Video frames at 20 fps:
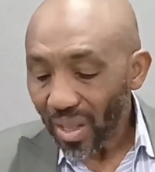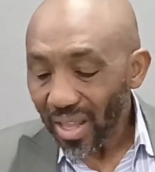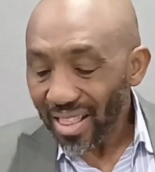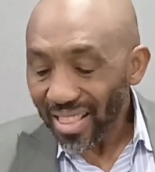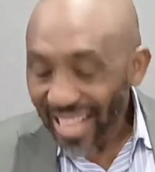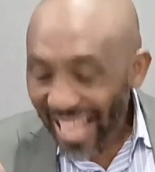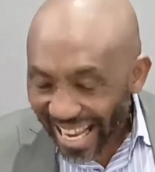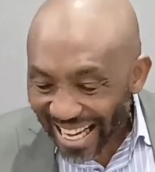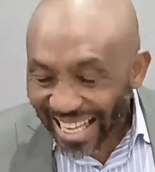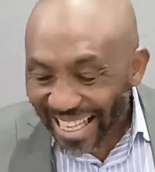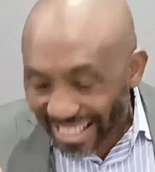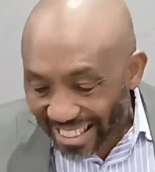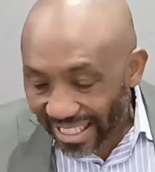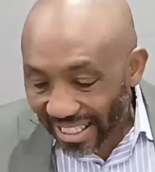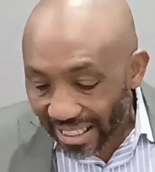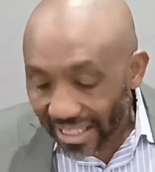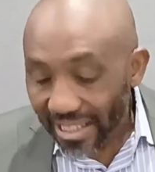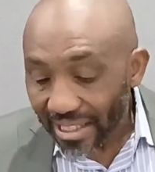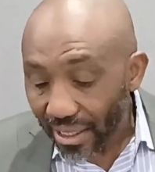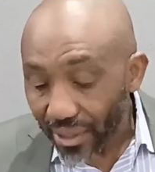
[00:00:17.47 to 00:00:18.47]
Then is a
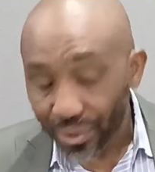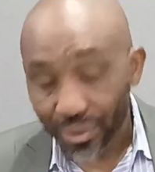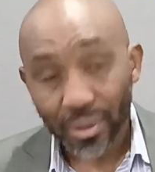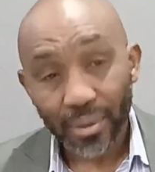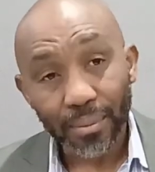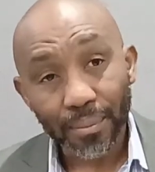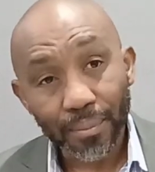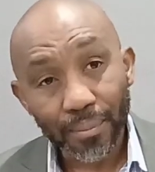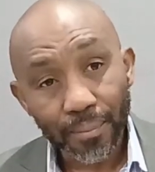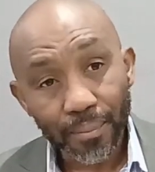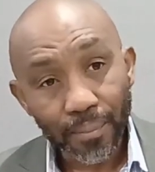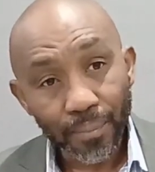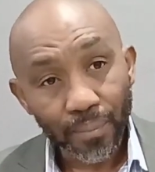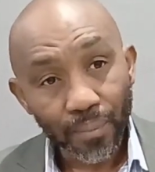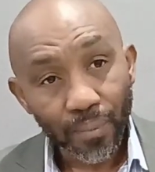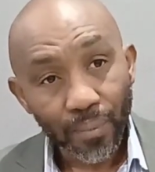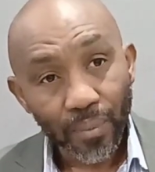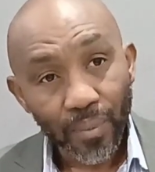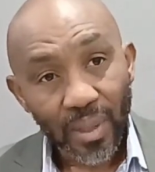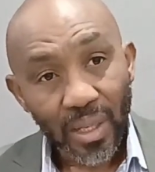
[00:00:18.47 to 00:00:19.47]
condition.
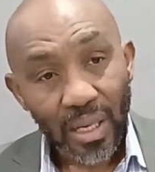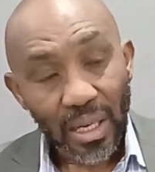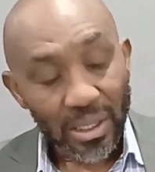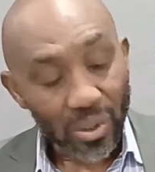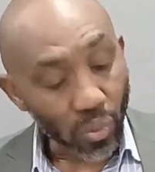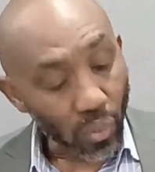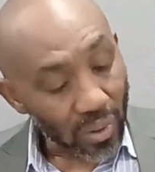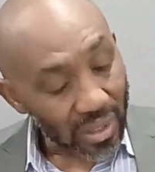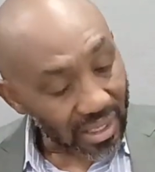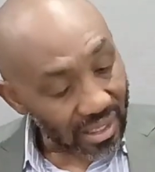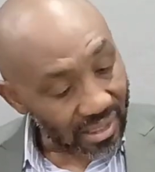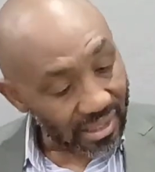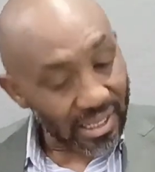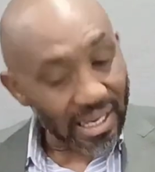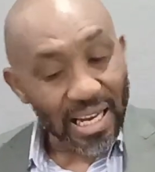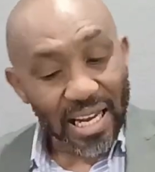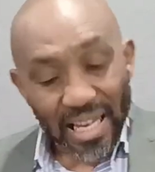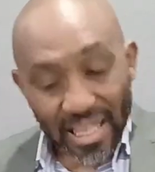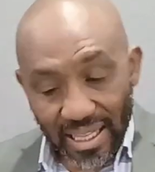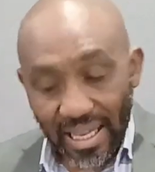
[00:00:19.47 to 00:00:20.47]
So what it's
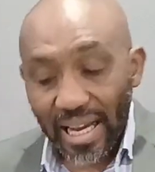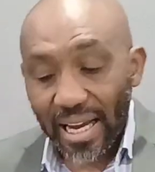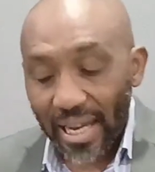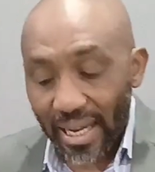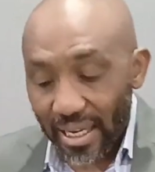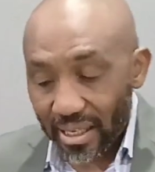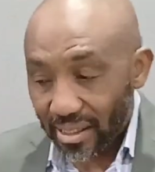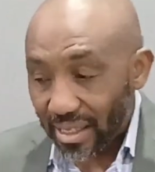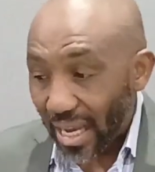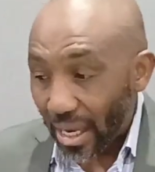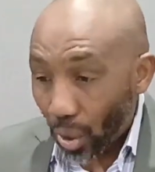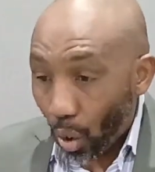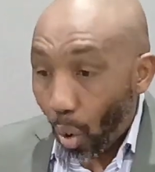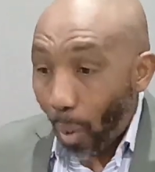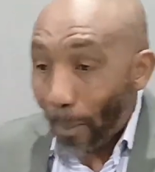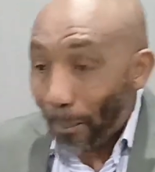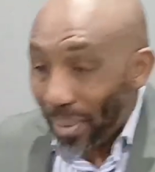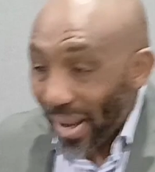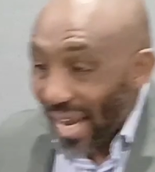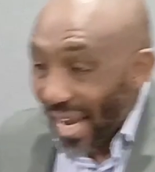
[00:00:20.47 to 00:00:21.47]
saying there is that
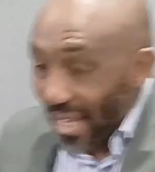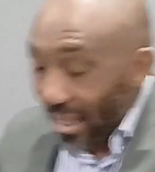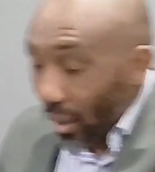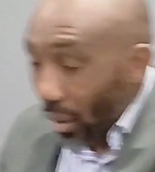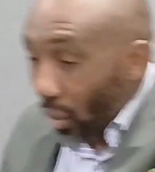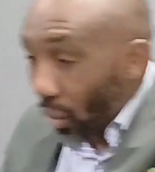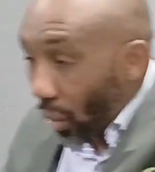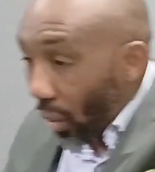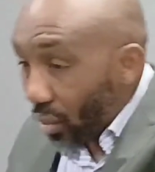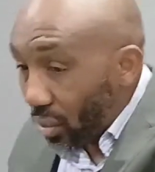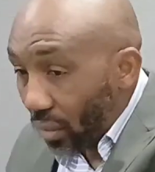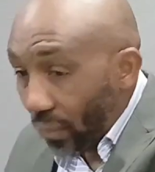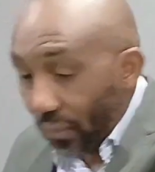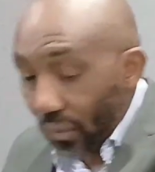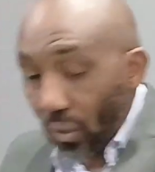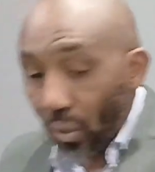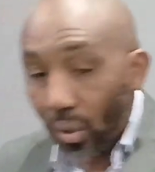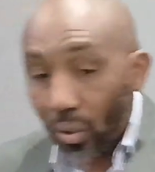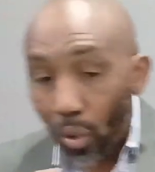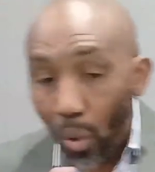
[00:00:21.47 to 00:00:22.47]
obey the laws of
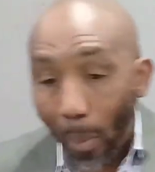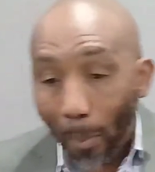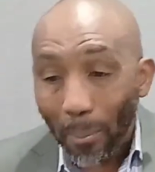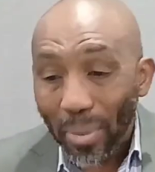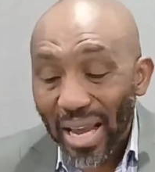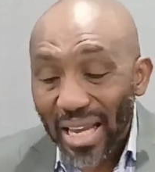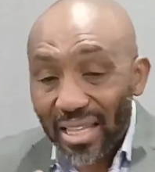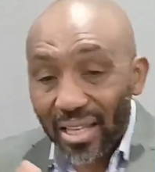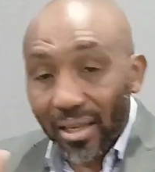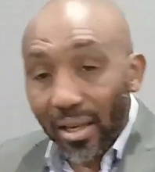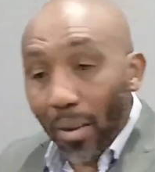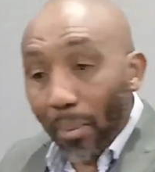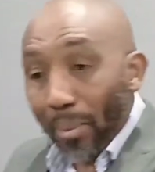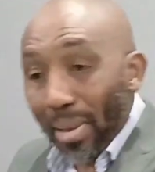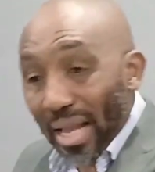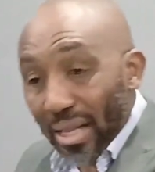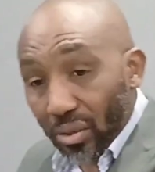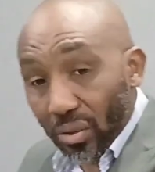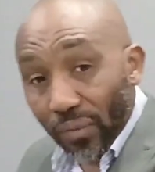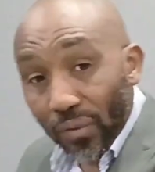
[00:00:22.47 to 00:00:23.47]
God, obey the
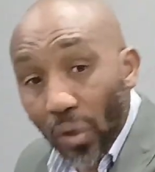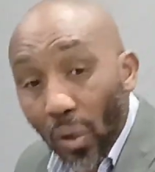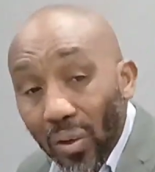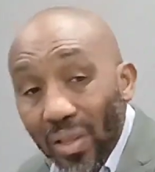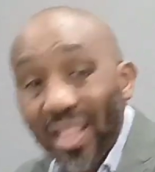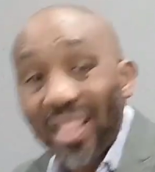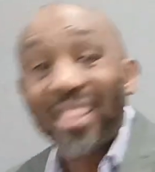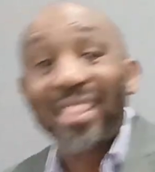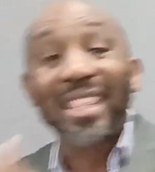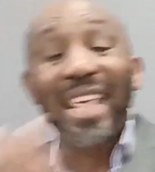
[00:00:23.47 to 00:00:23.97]
commands of God,